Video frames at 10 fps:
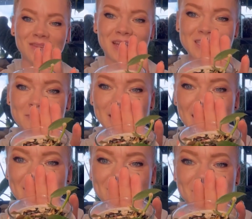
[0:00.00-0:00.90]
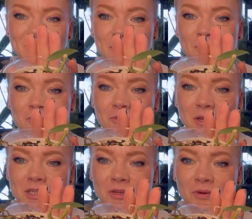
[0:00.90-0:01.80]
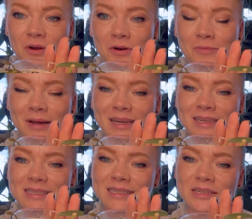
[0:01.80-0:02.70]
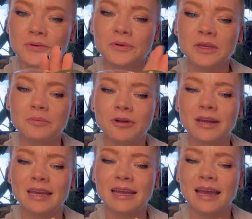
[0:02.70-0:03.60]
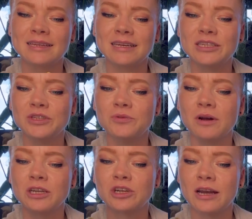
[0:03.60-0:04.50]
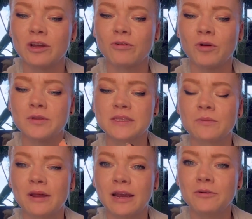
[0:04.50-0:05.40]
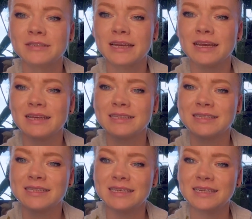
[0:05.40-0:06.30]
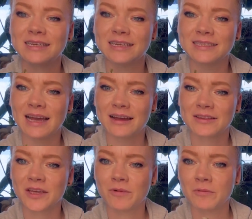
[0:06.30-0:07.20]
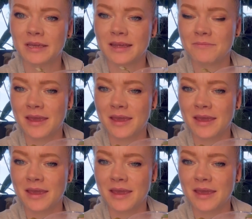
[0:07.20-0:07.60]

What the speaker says: It's been kind of difficult for me to grow, but it's still really pretty, and I do want to try to grow this one out and see exactly what we can